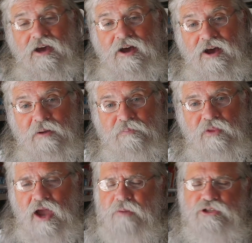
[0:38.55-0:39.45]

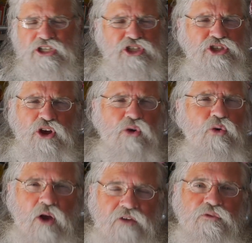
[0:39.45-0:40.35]
I'm just so
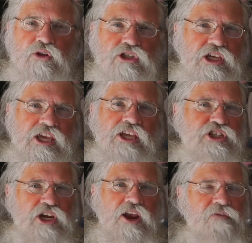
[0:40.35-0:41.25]
grateful to
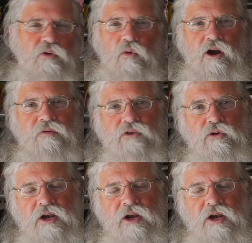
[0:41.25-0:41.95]
each and every one of you.